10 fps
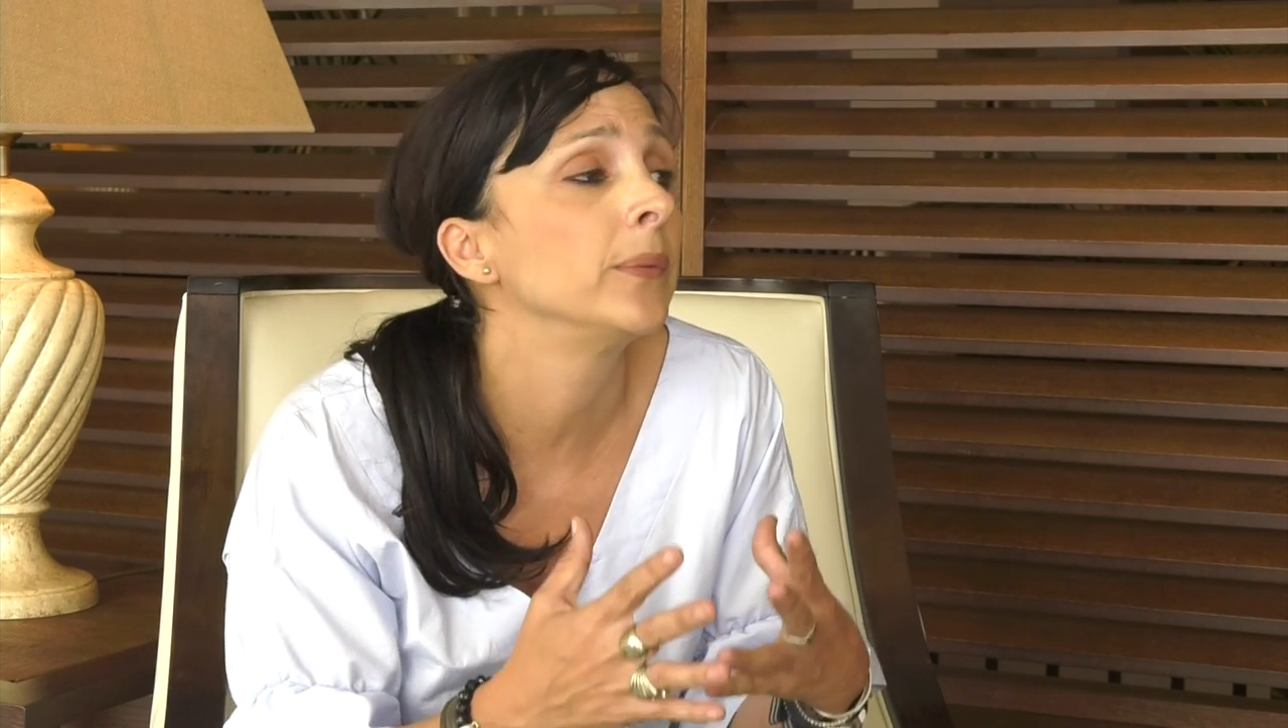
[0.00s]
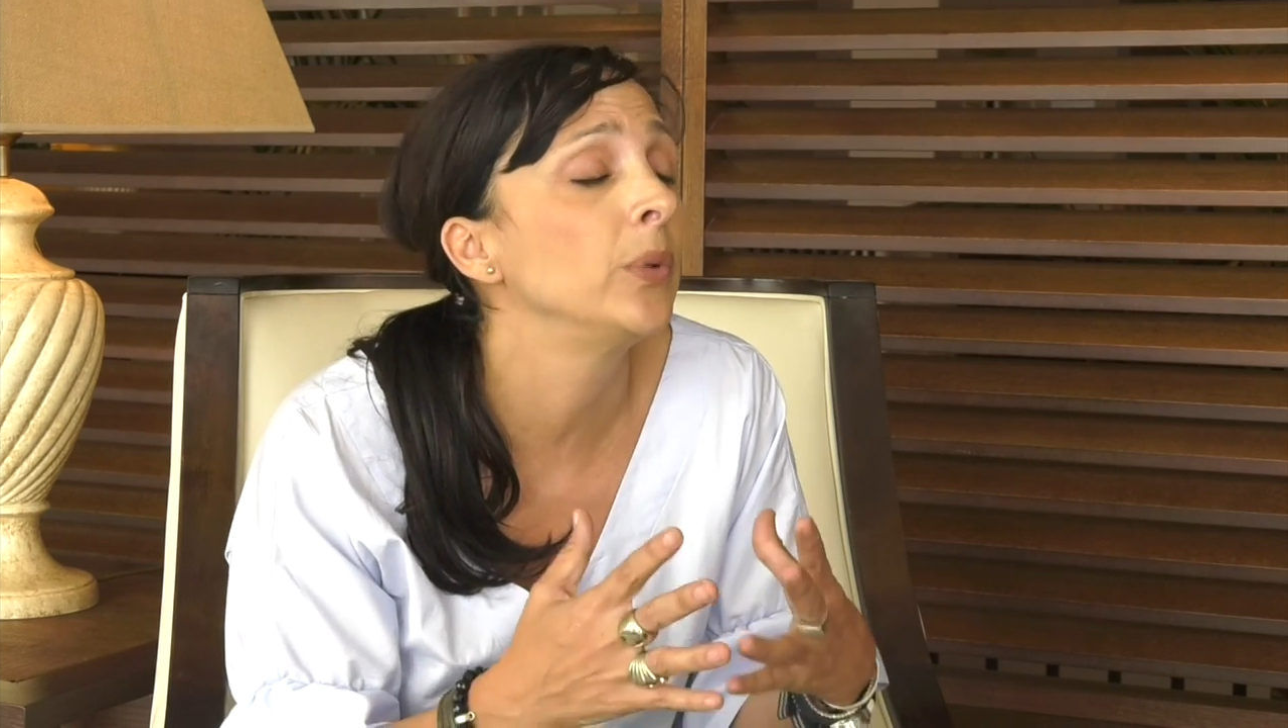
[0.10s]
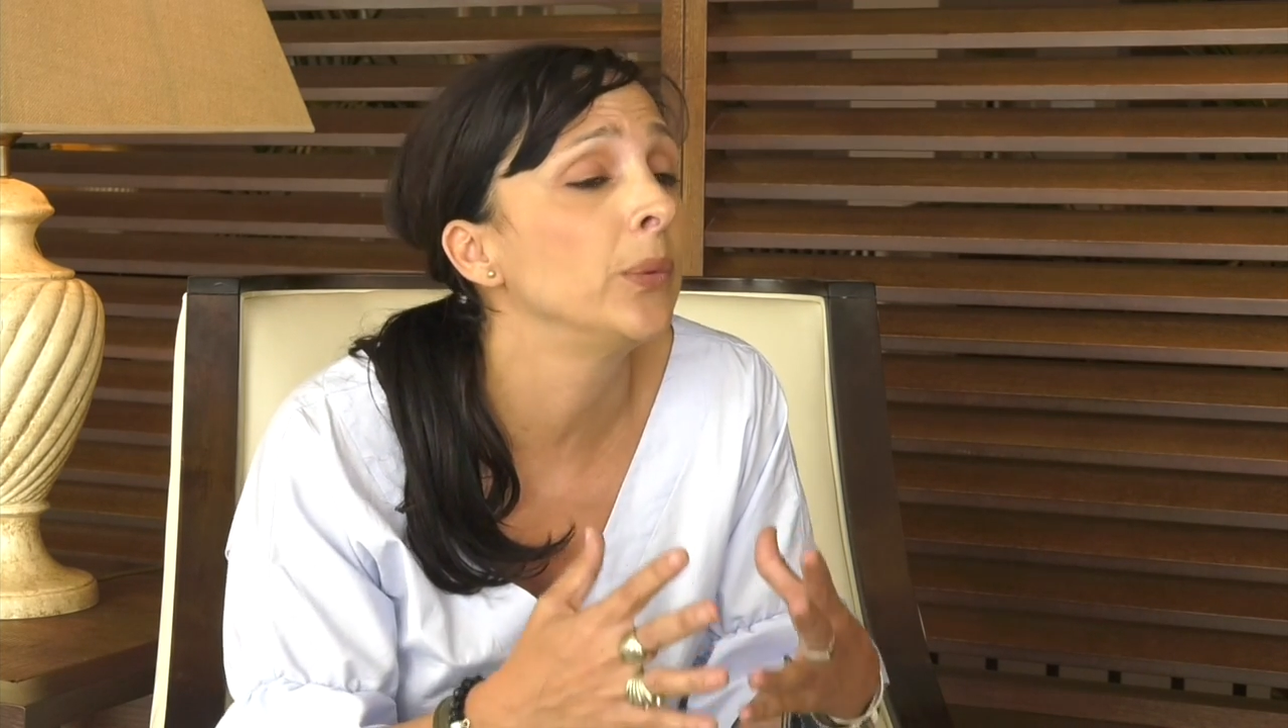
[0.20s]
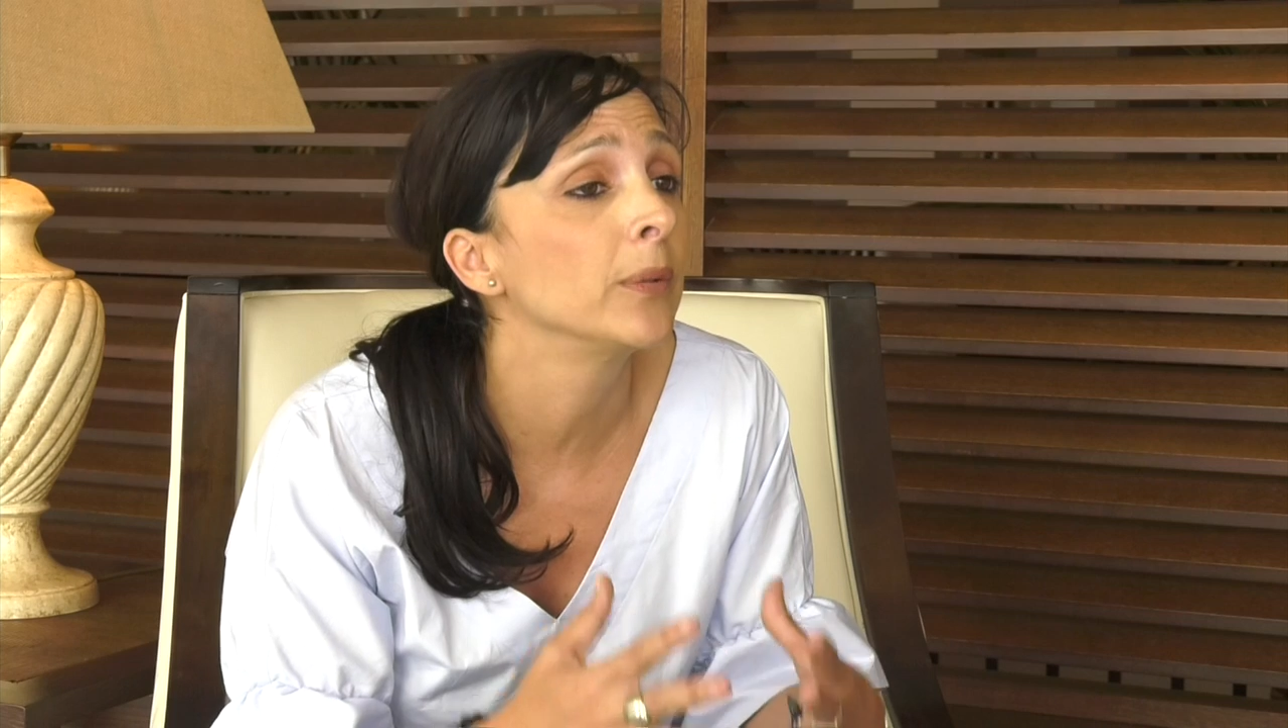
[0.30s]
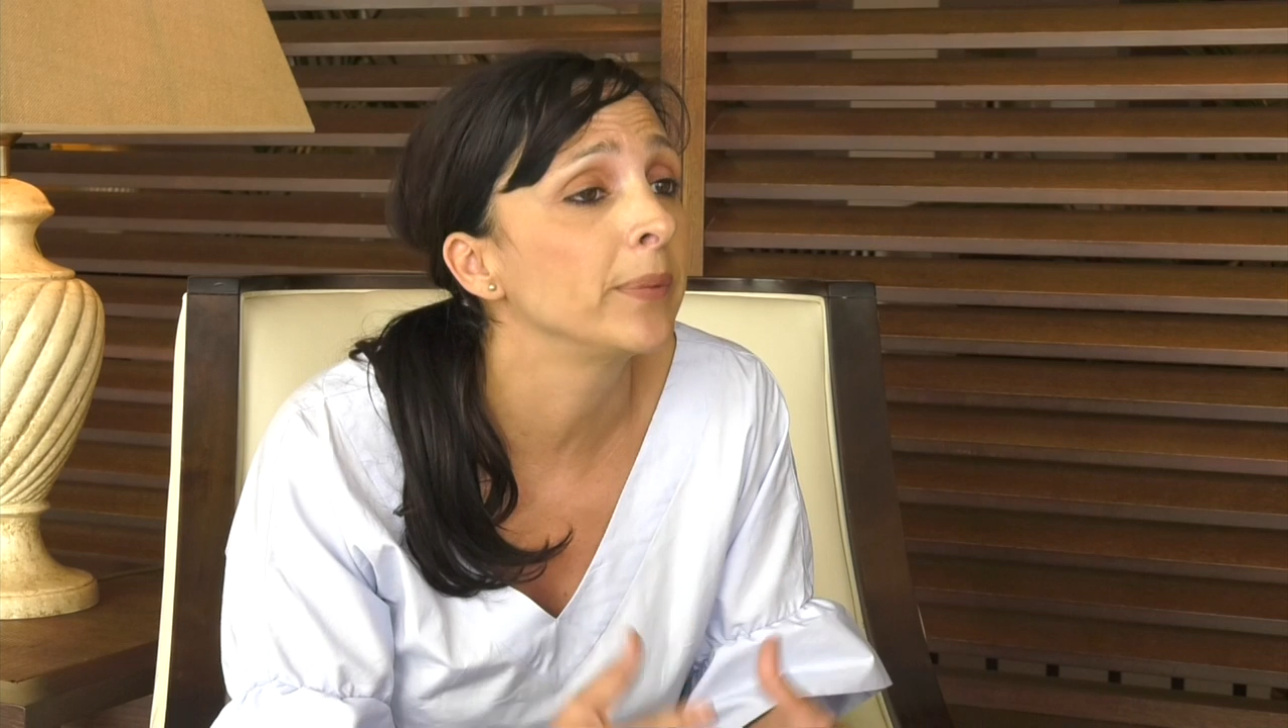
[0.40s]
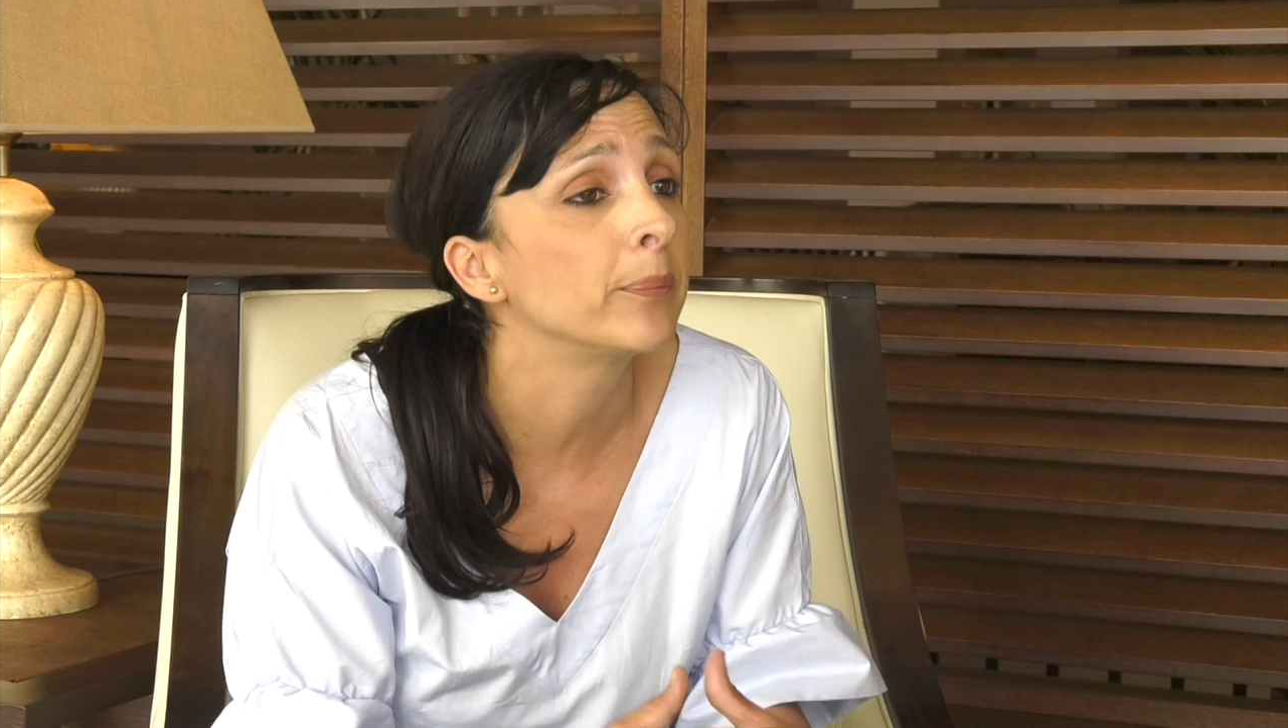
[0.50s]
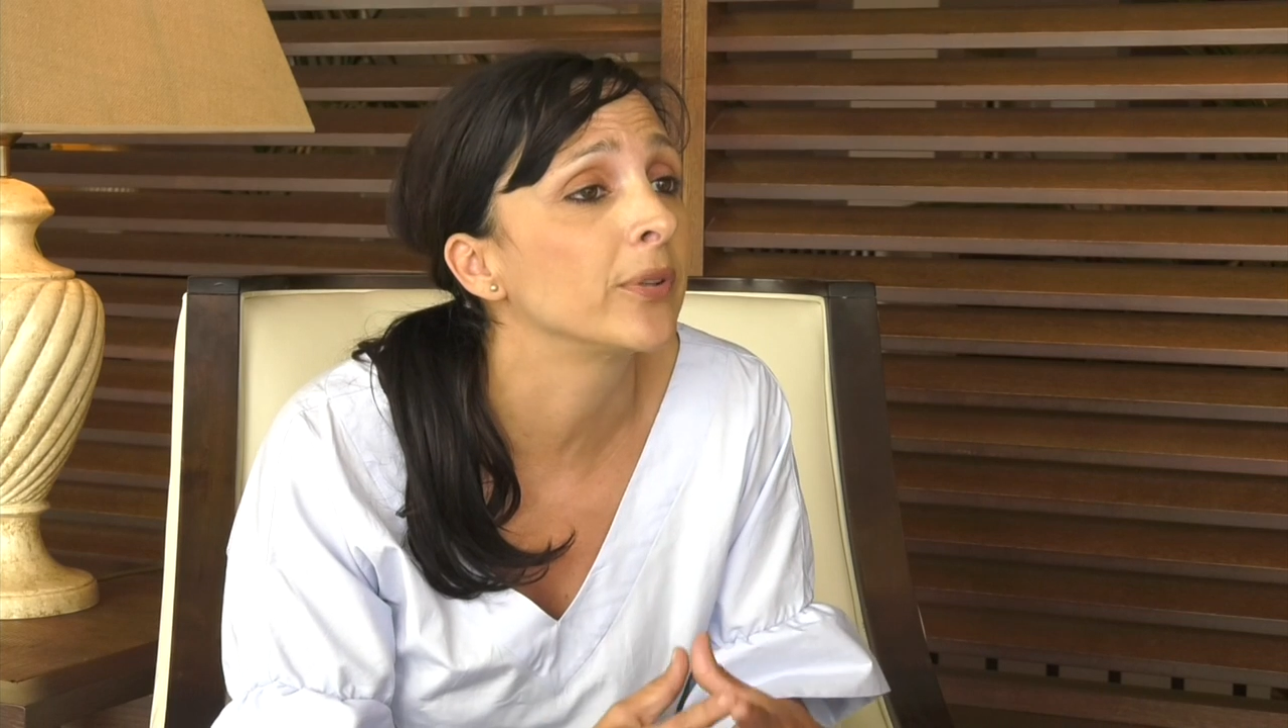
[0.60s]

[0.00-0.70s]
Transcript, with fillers: we will be